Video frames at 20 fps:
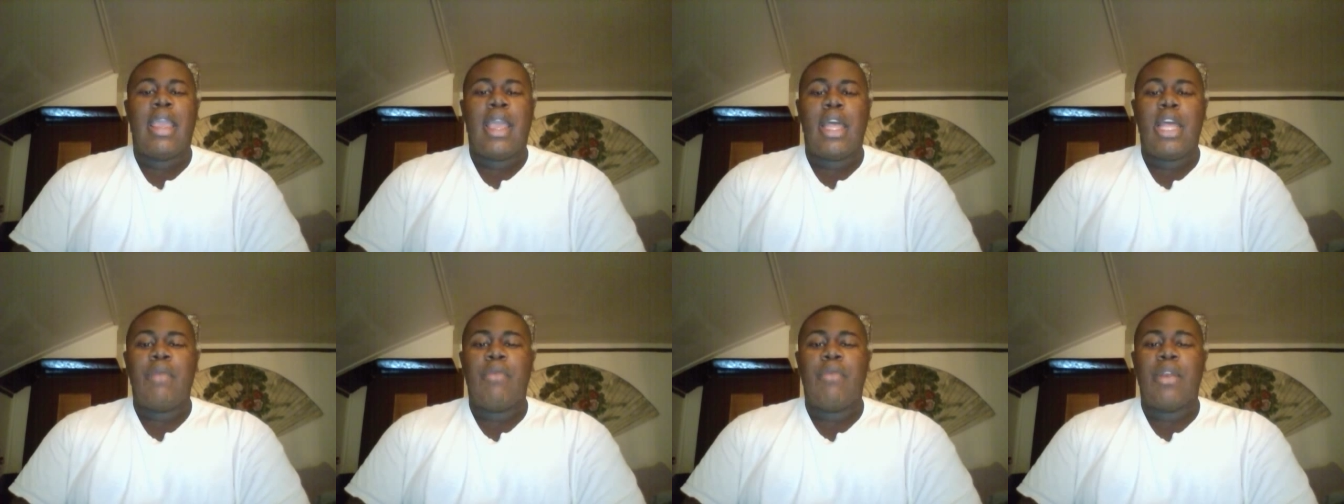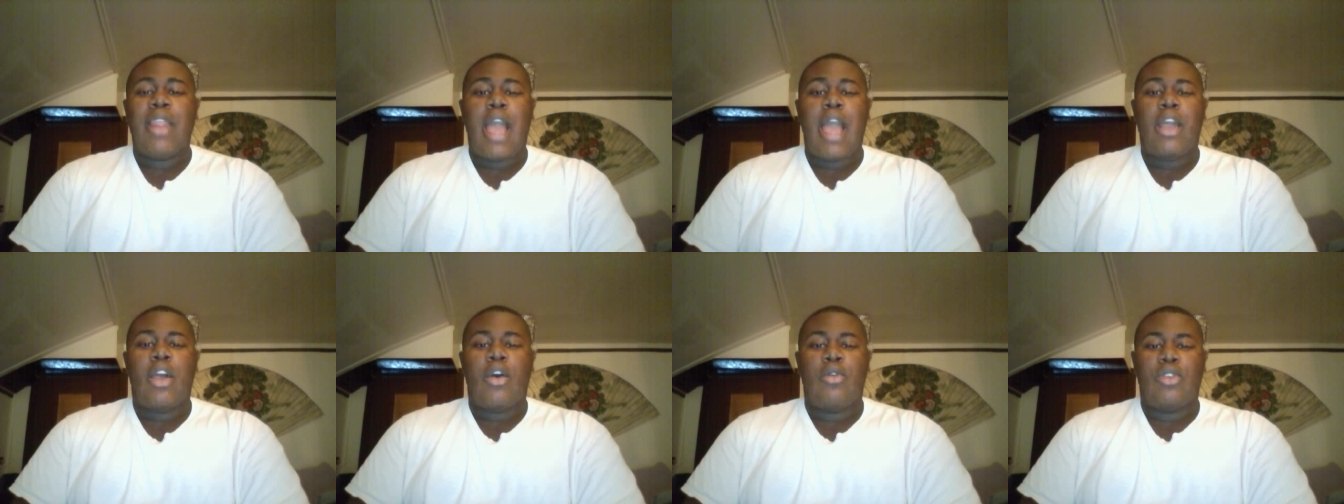Kelly
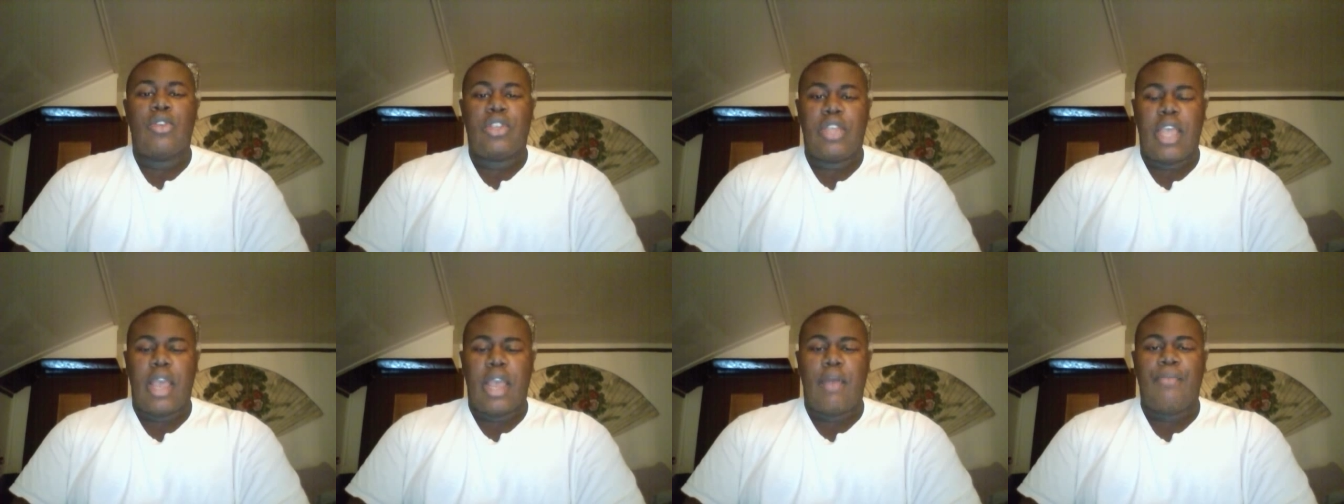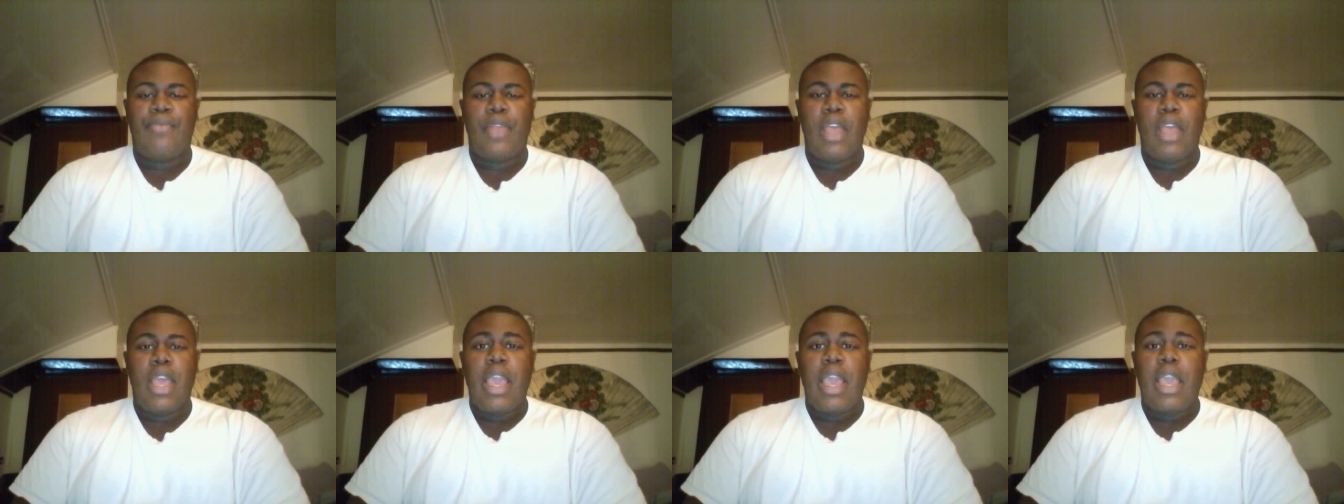Monaco,
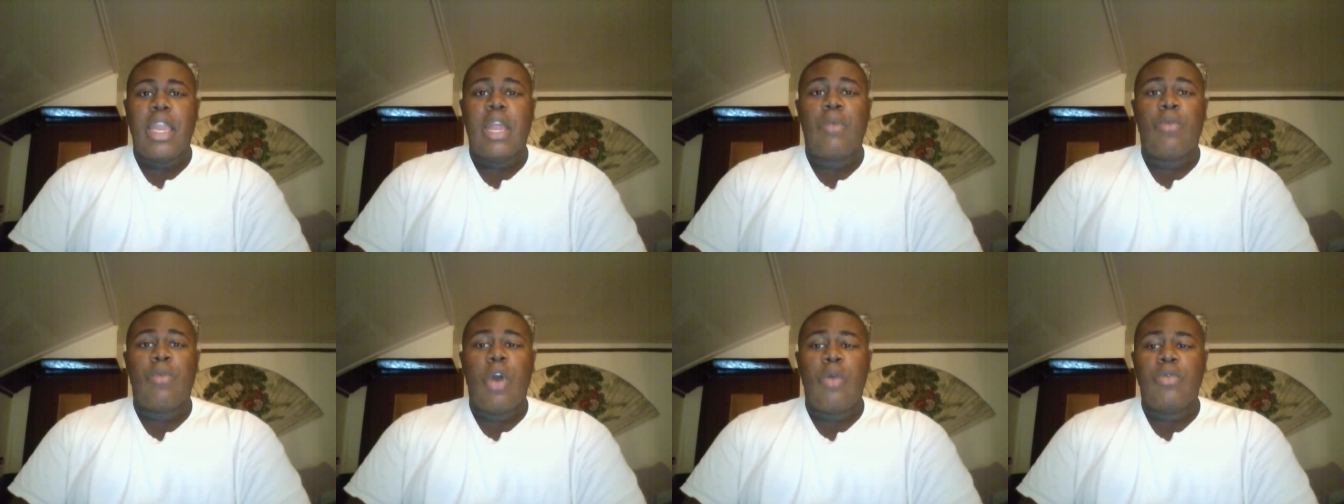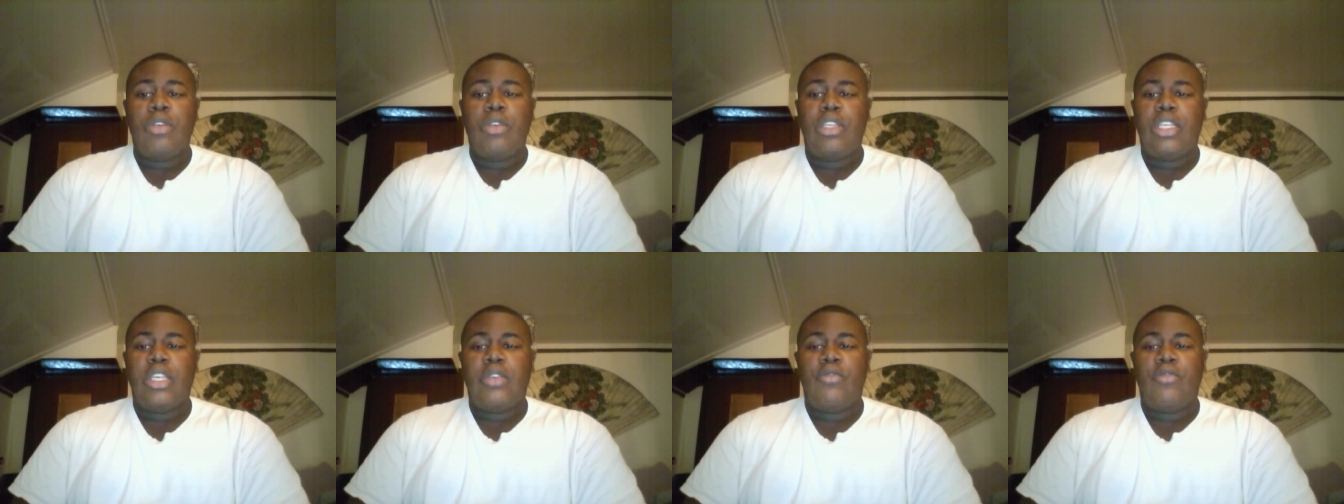Sam, in a
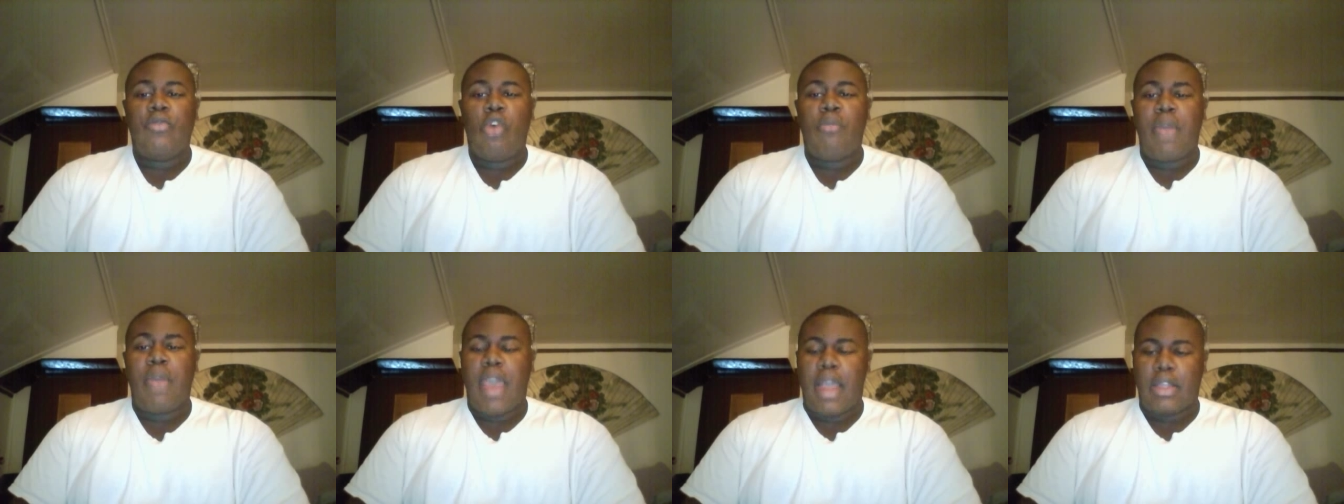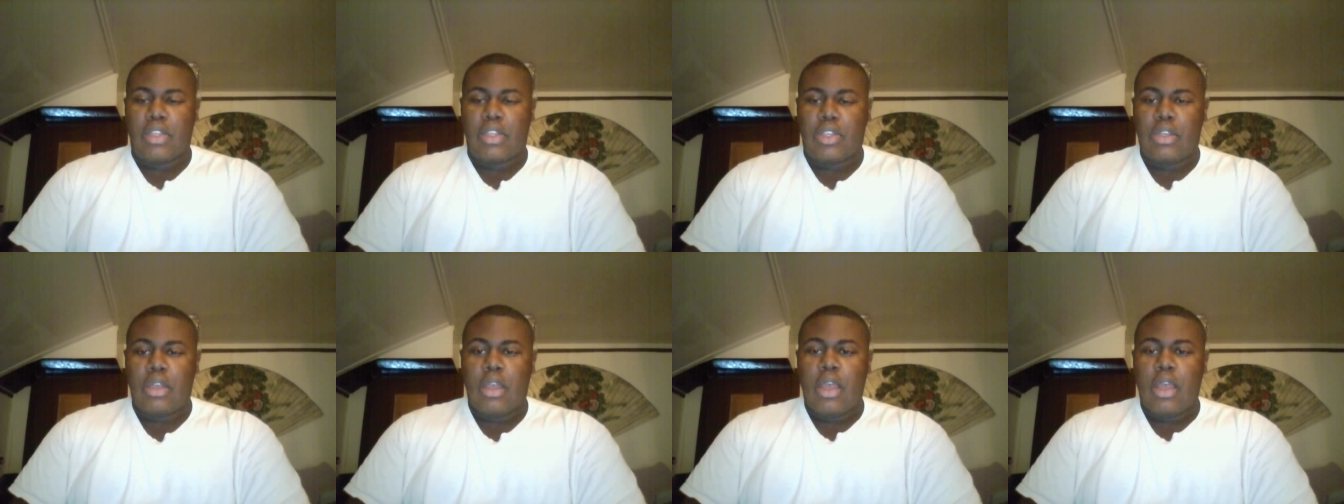well-received
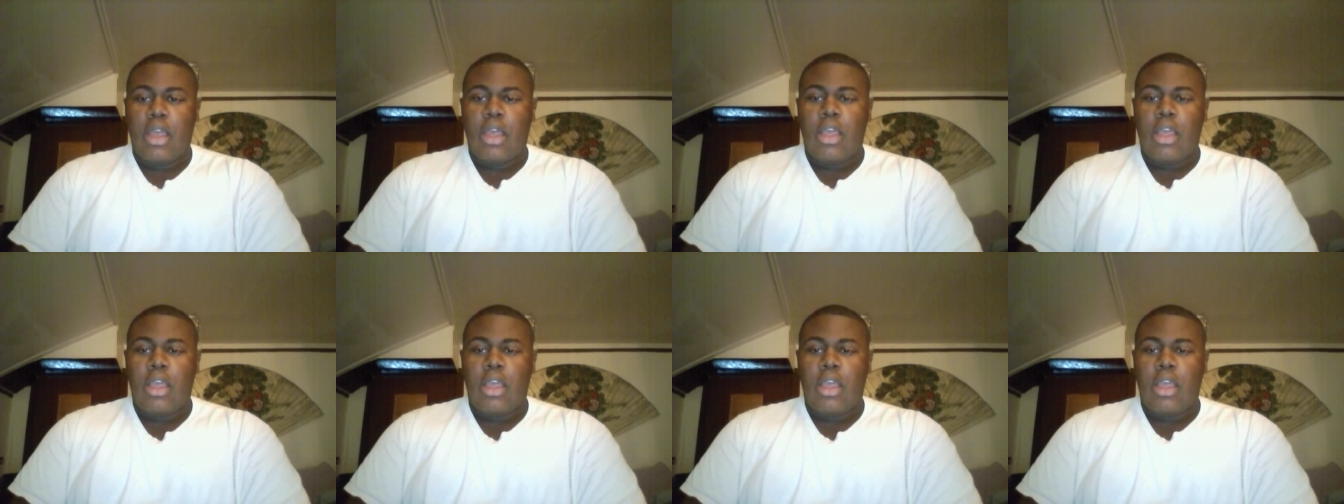romance.